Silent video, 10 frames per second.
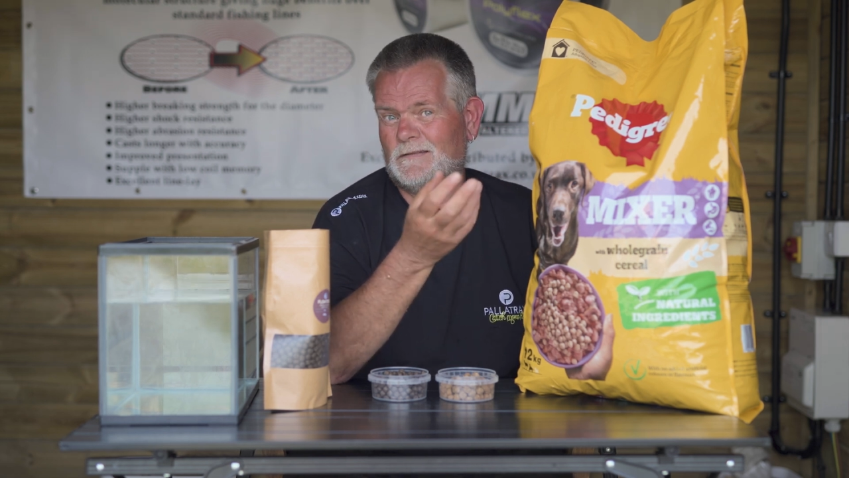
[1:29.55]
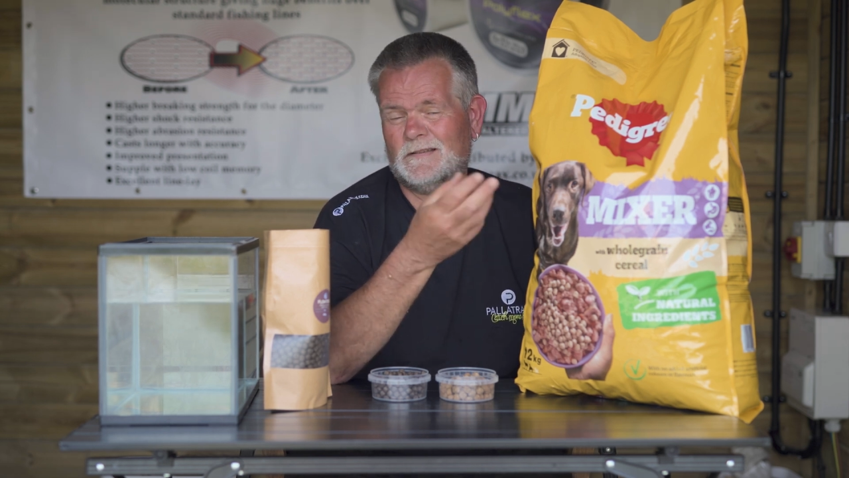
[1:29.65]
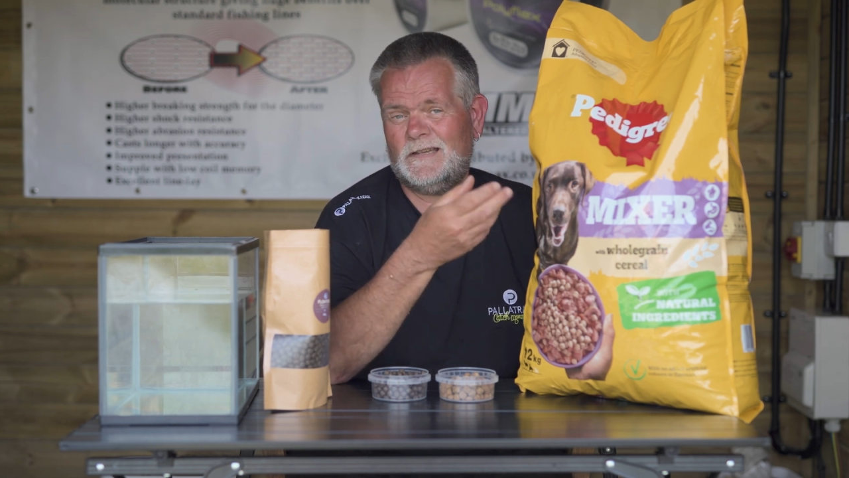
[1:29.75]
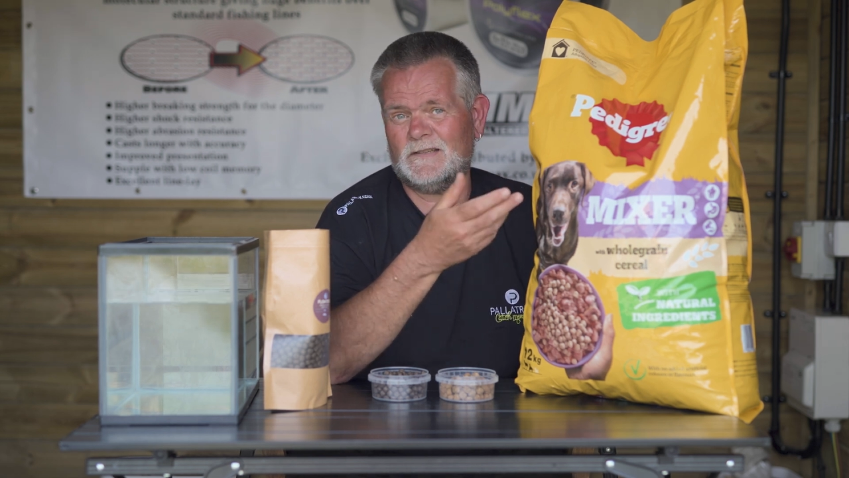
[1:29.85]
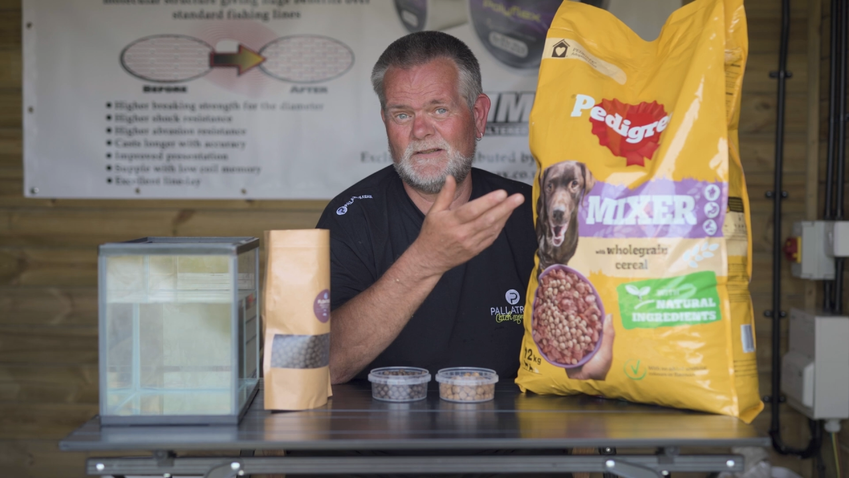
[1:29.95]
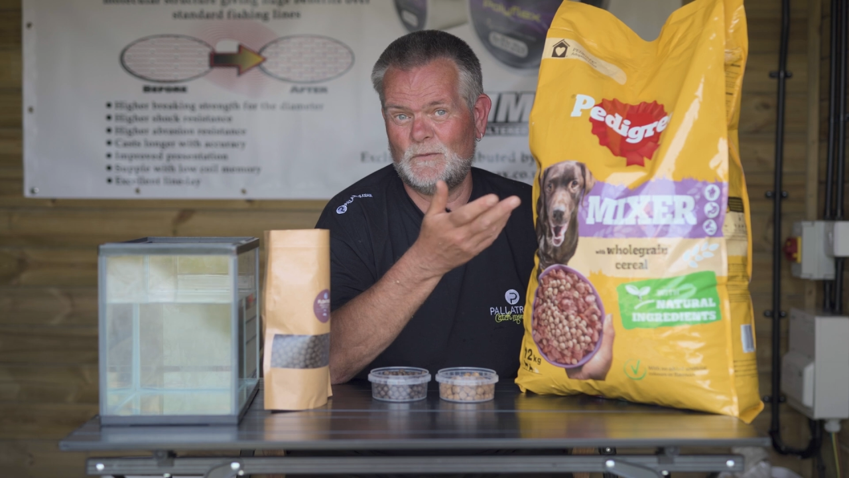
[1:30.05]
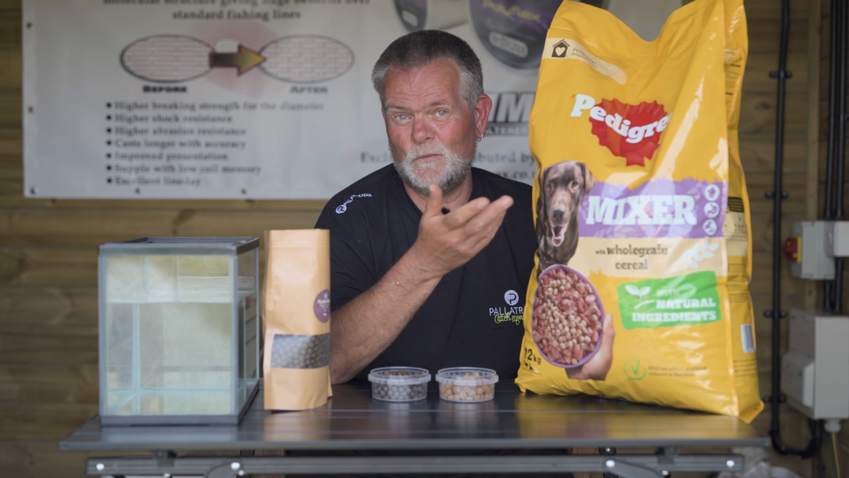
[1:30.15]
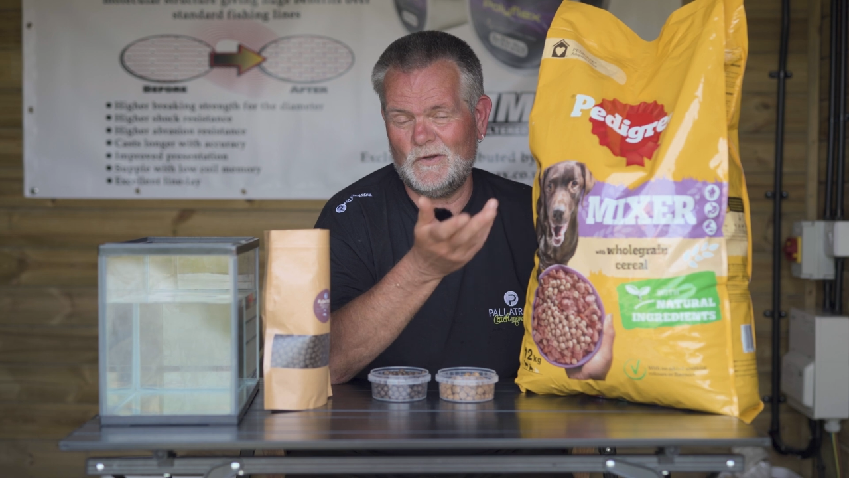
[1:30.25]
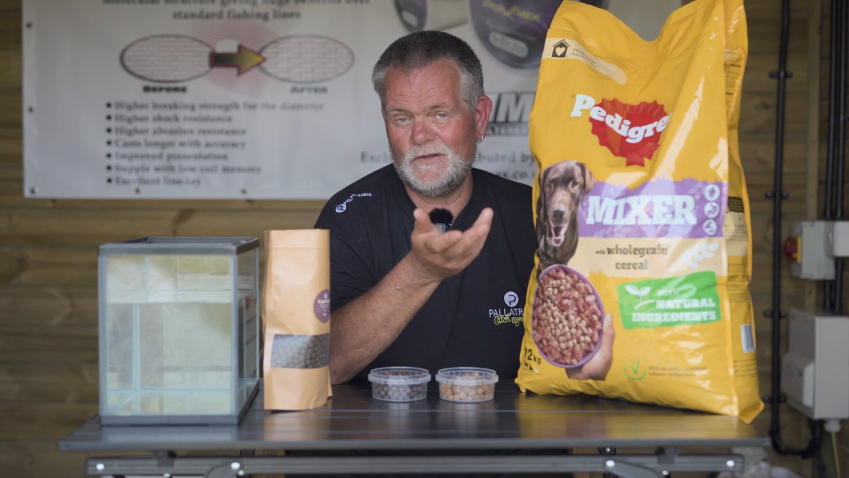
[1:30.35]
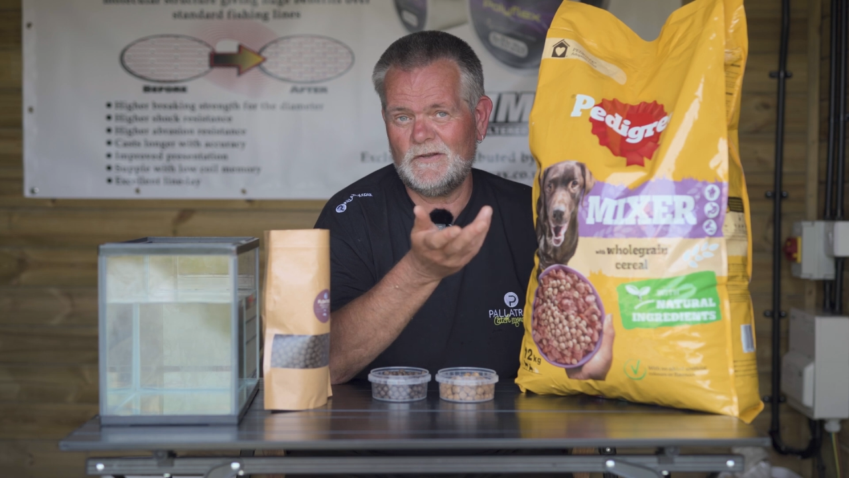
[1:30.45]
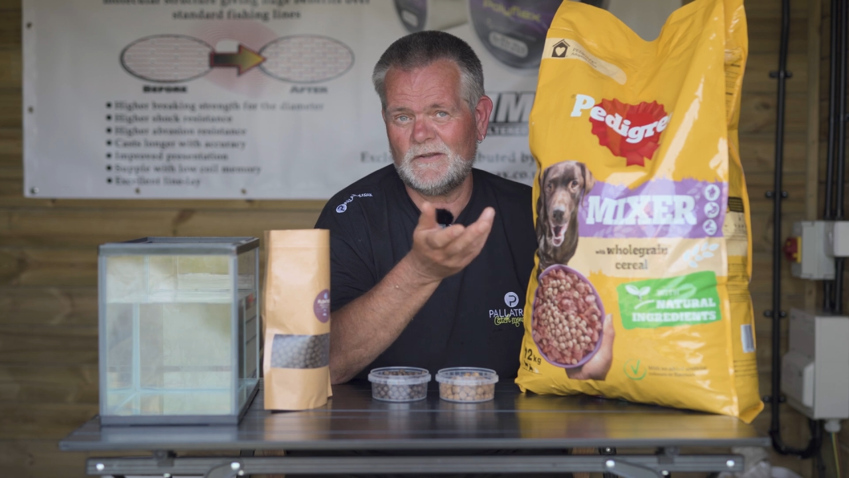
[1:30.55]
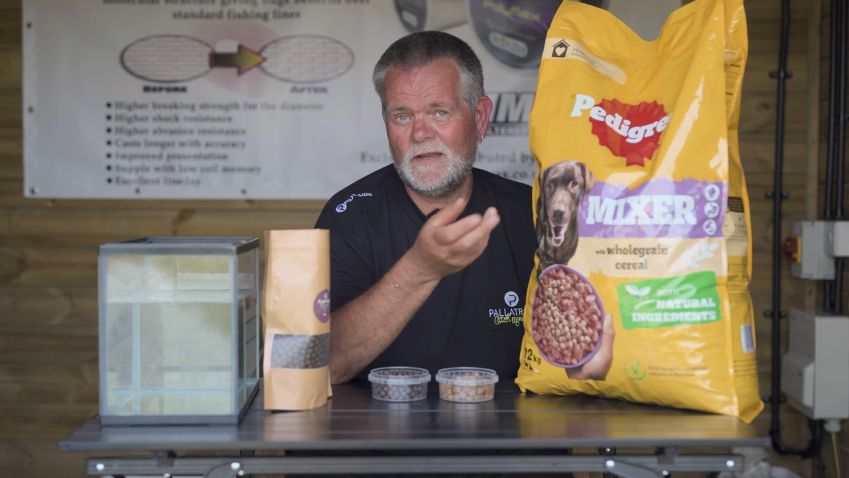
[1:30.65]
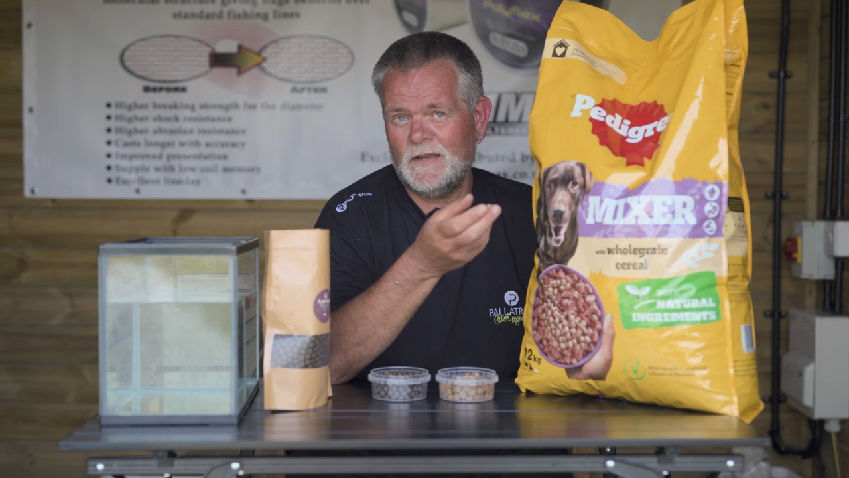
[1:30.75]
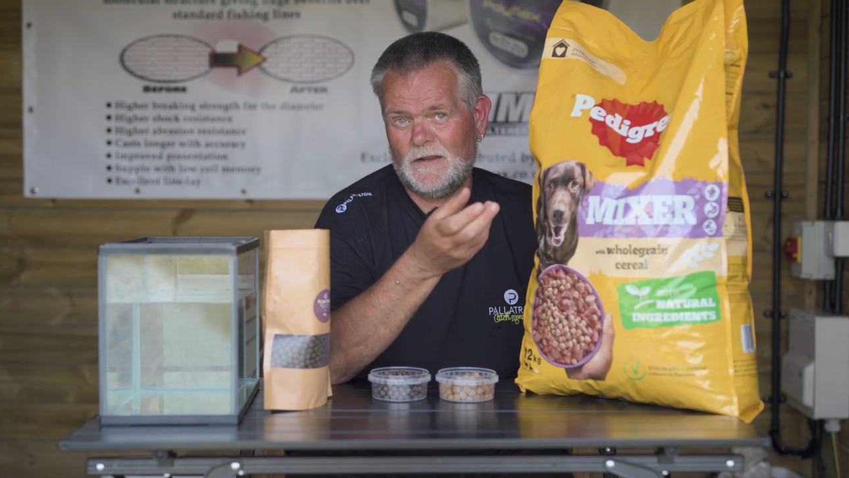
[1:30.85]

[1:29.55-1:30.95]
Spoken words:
doesn't actually work,